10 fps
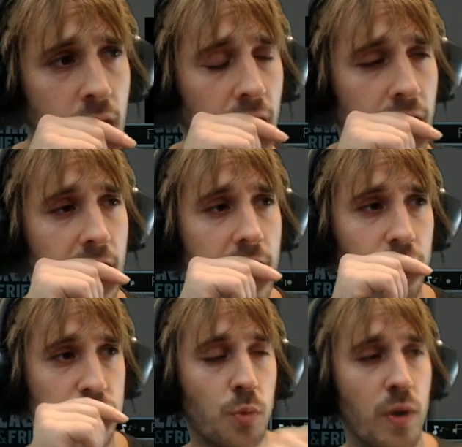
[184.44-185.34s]

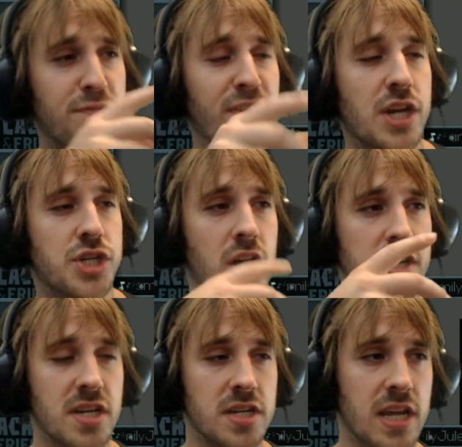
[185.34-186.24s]
Because the way Flash does
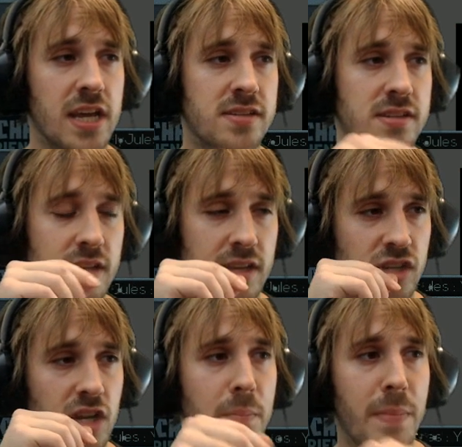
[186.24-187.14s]
it is it's
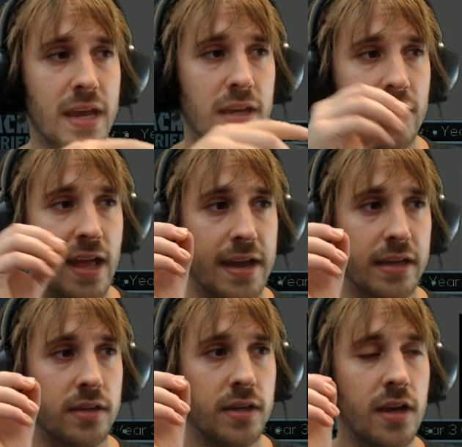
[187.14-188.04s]
gonna make like
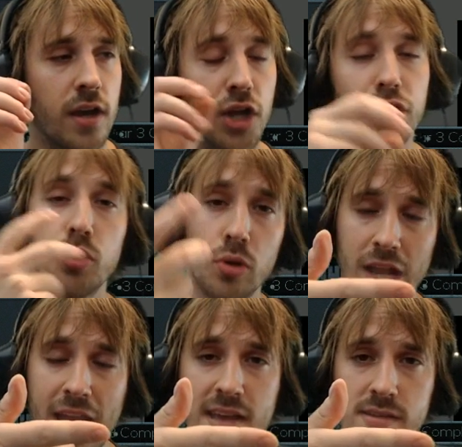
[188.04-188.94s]
a new
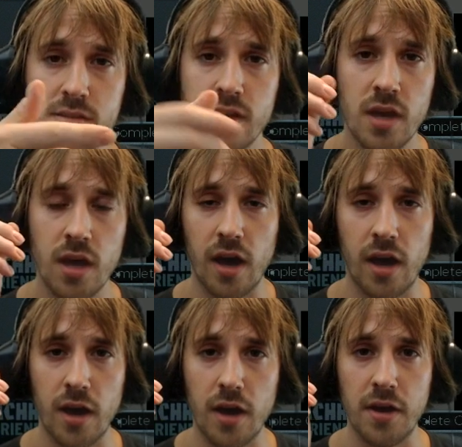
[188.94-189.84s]
class
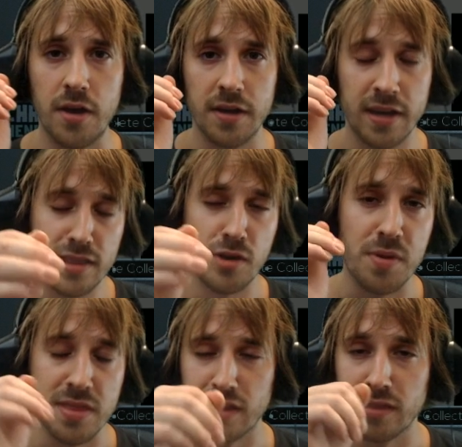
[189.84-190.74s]

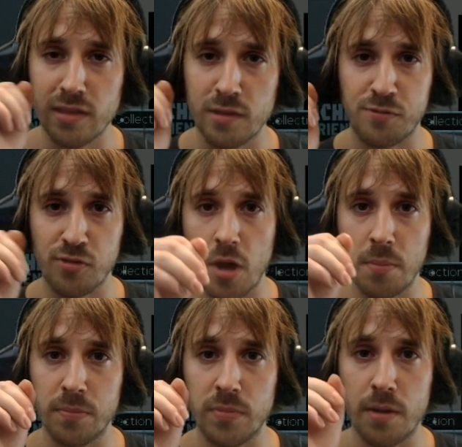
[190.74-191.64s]
inheriting
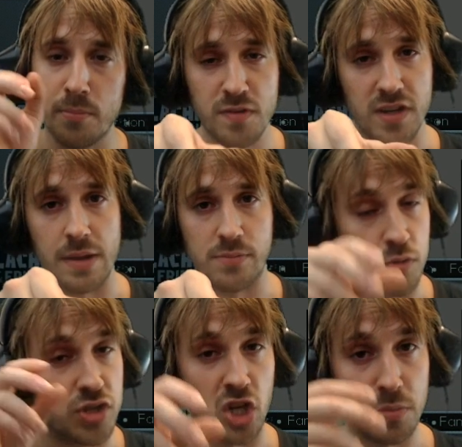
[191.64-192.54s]
from movie clip. So
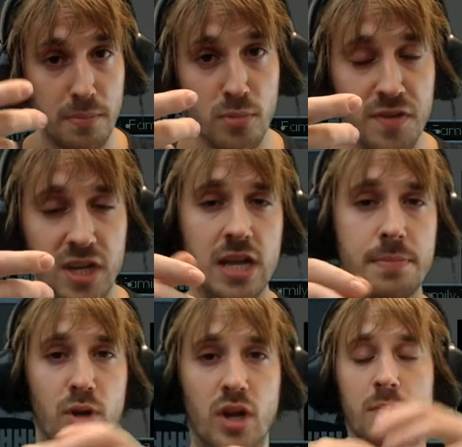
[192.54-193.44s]
it's gonna be a movie clip,
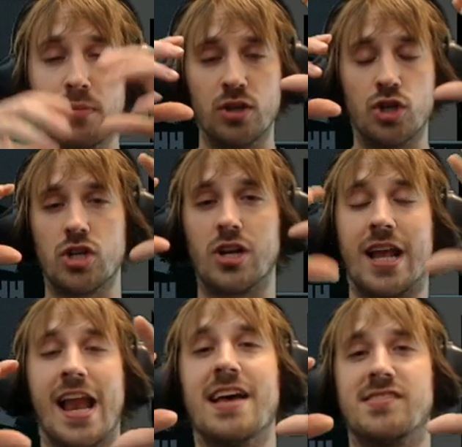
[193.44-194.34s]
but just a
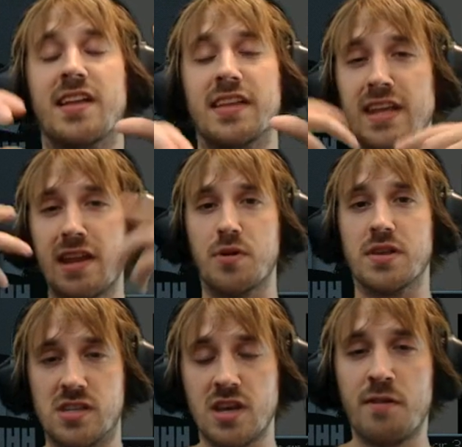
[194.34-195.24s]
class that
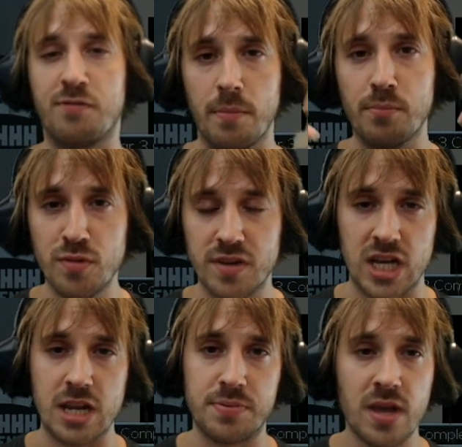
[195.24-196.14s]
inherits from movie
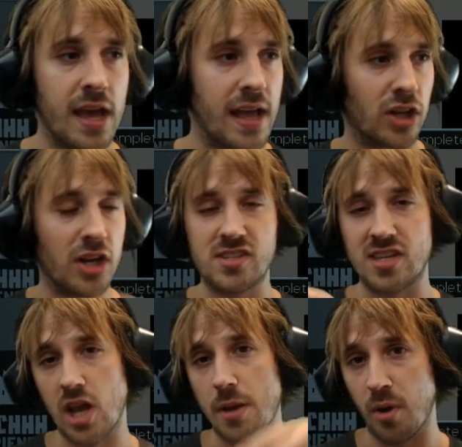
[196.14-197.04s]
clip and gonna
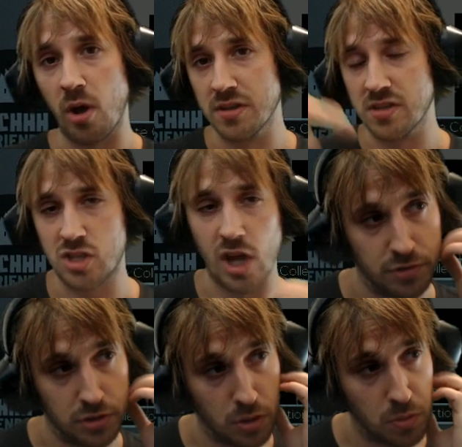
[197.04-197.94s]
set up all this stuff,
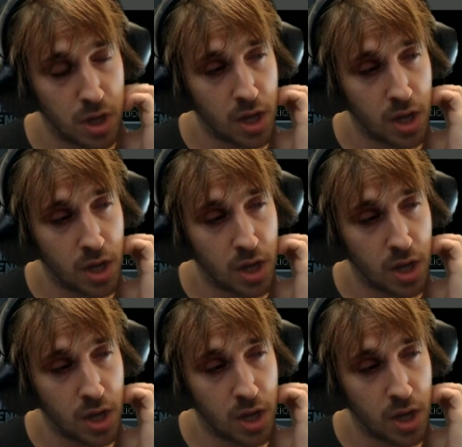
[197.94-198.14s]
you know.